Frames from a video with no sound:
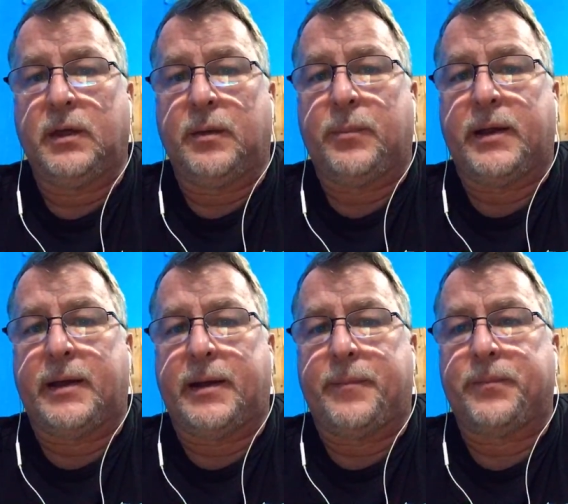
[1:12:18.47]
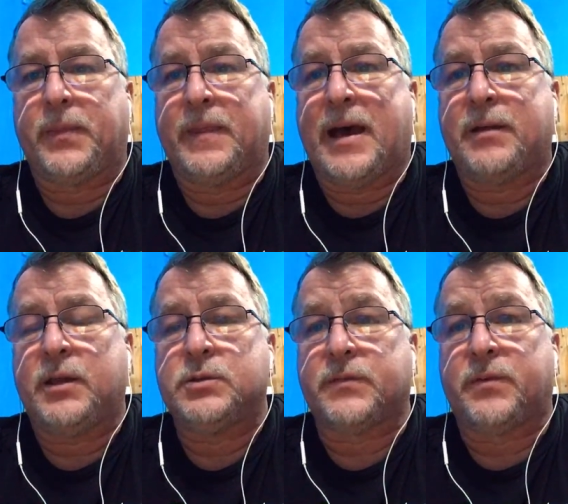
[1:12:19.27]
But now they
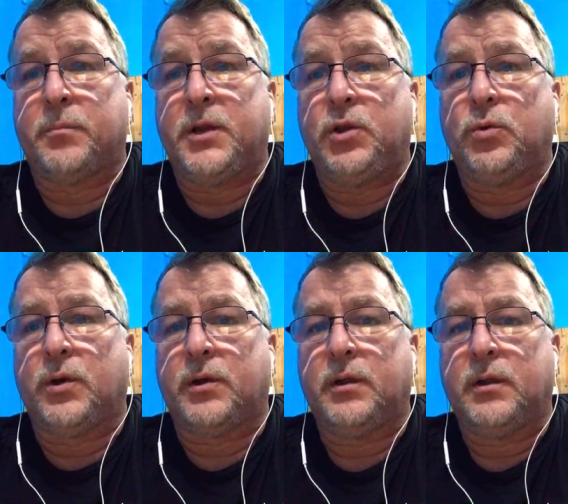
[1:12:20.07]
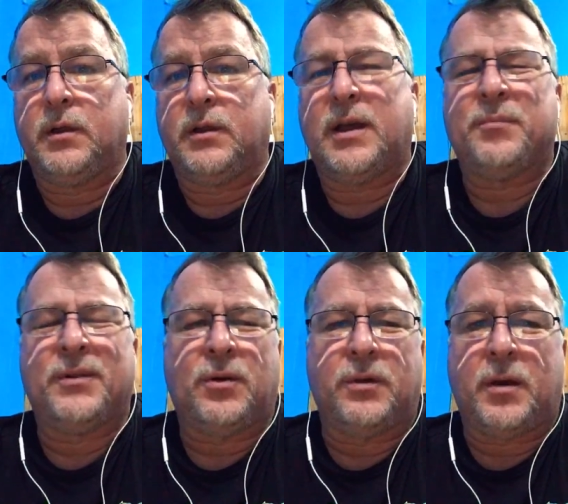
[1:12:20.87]
use it for manure. Not
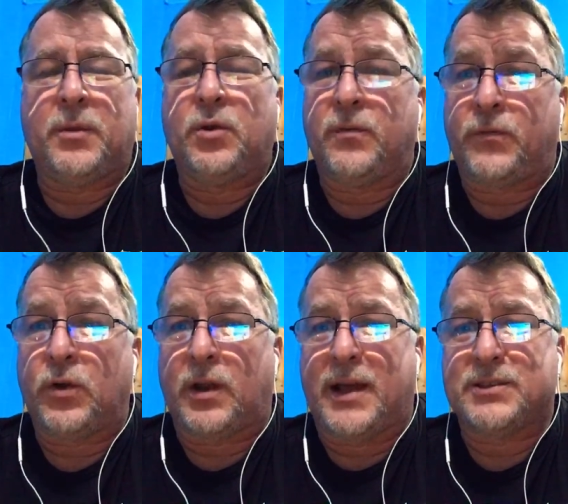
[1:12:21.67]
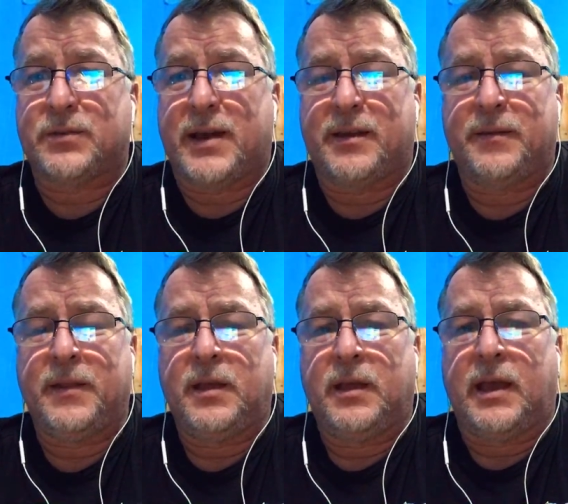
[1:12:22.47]
manure, fertilizer rather.
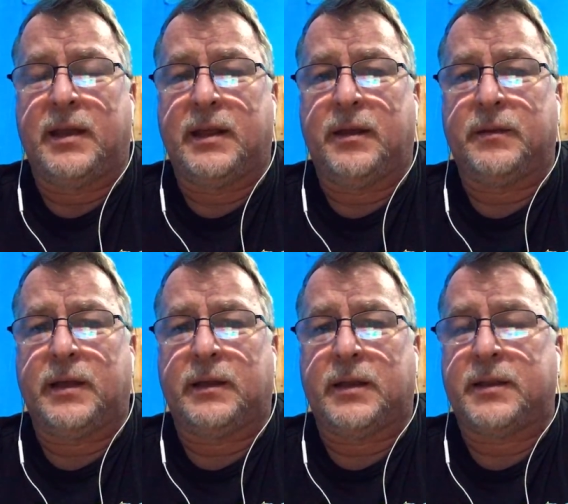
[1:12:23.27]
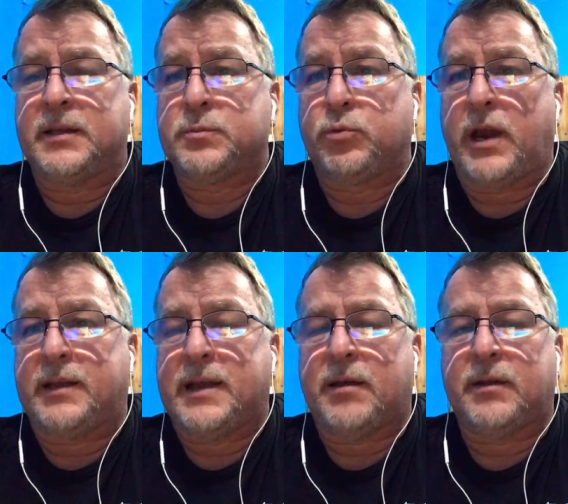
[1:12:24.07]
And they let things break
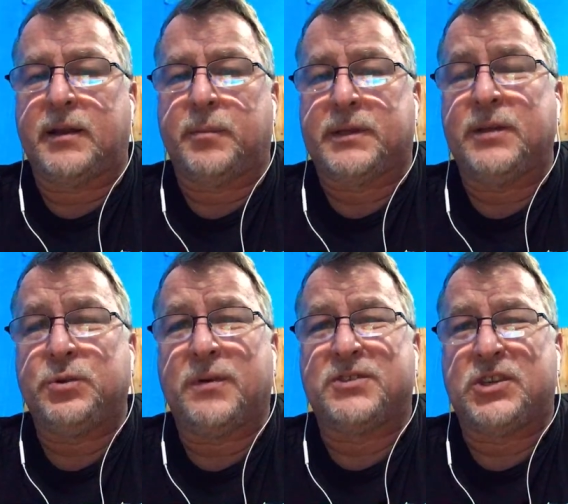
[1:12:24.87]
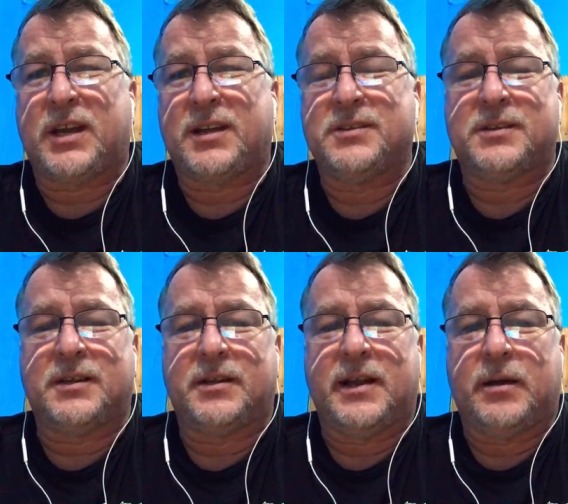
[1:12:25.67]
down in there. But they do have chickens in
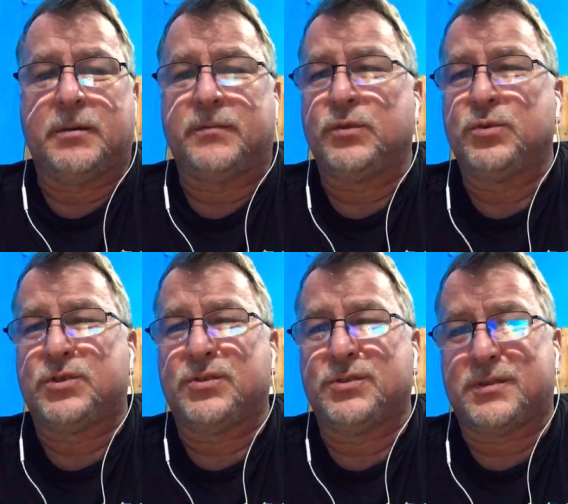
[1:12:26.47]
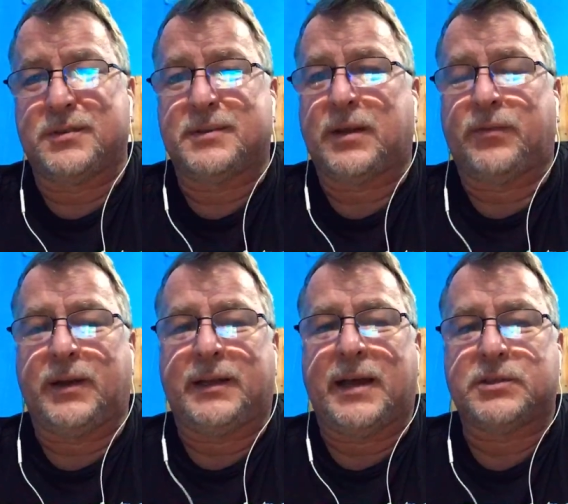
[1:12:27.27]
there now and roosters and stuff
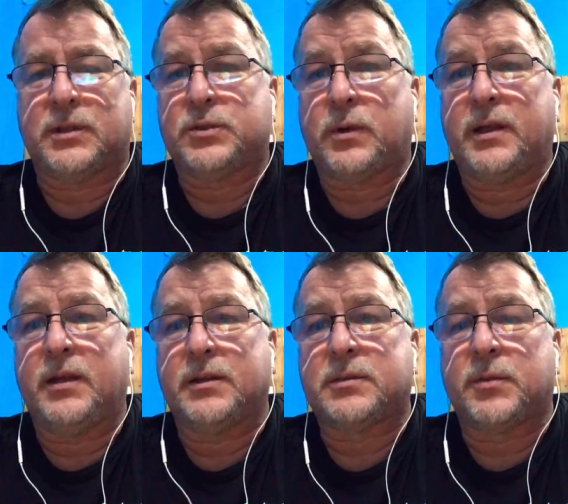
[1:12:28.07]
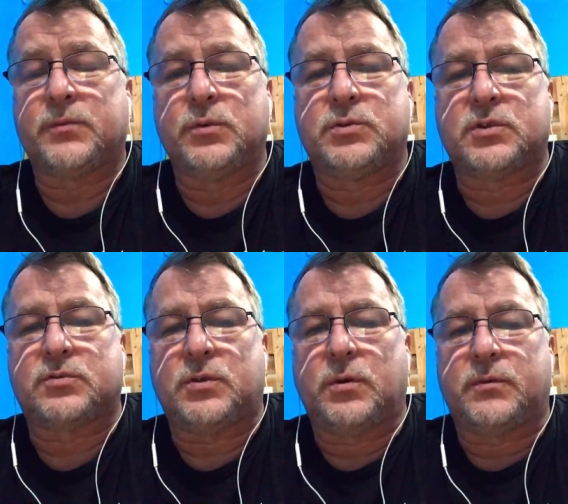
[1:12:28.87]
like that. So that's why you hear some of the
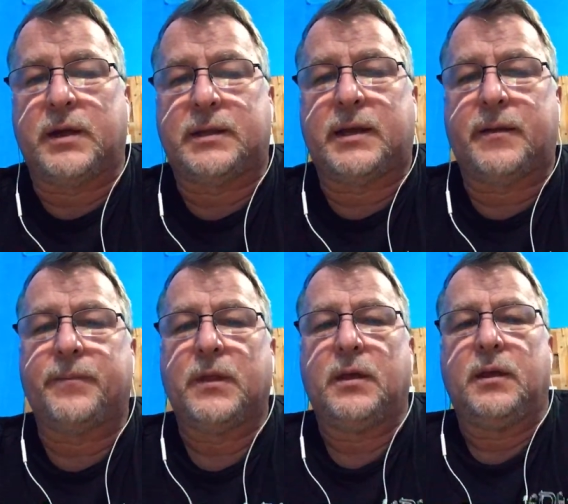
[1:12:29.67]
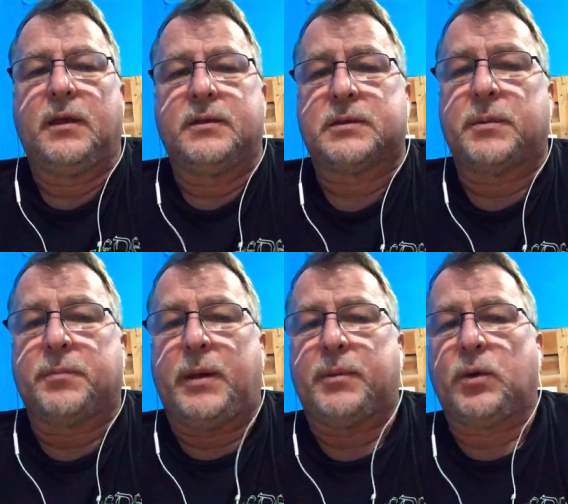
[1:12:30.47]
roosters crowing right there. Some
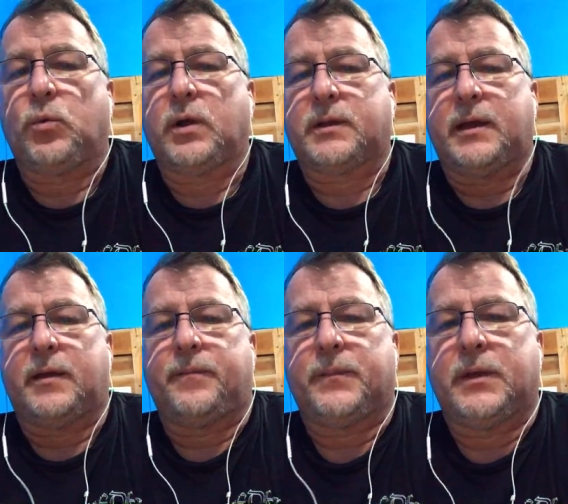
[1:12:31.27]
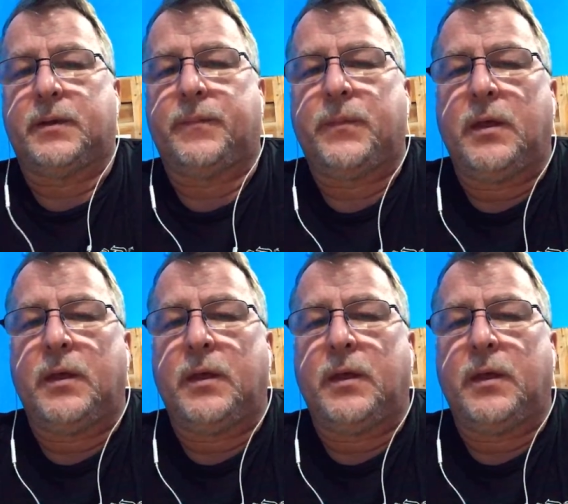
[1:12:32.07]
of the people that work there, you know.